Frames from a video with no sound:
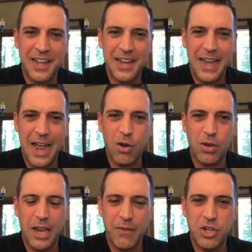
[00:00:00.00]
now,
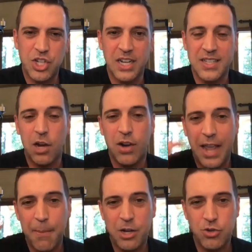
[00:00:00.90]
leveraging, because they already
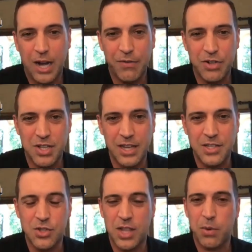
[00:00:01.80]
had my driver's
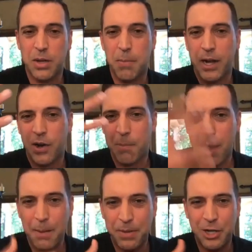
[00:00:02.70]
license. So they were comparing
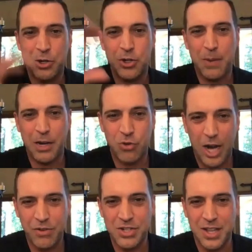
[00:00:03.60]
my picture to my
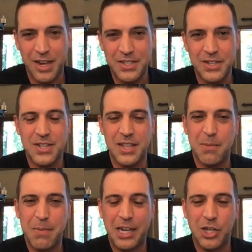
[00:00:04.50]
driver's license and then
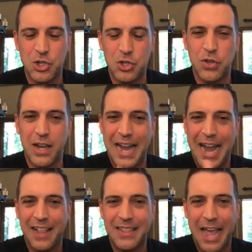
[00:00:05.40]
making sure that I
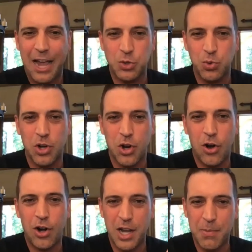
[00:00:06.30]
had the actual
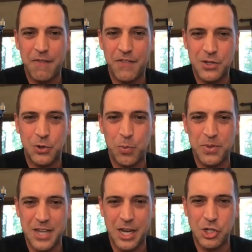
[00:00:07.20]
card in my physical
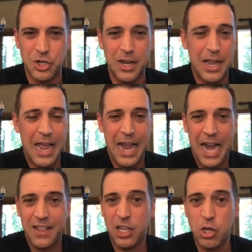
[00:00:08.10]
possession.
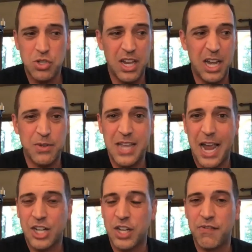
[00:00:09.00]
And they used it, and it was
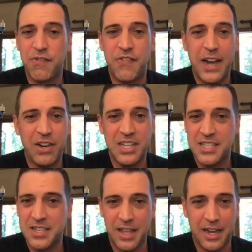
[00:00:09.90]
actually very
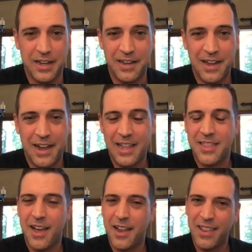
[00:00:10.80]
slick. I
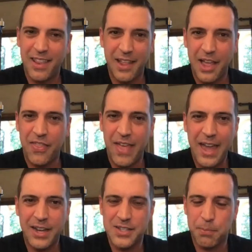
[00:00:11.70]
thought, now
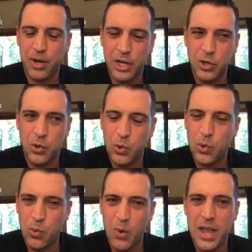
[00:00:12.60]
that is a pretty
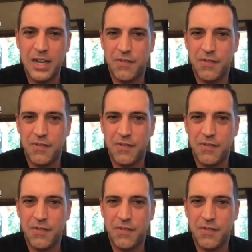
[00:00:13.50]
cool way to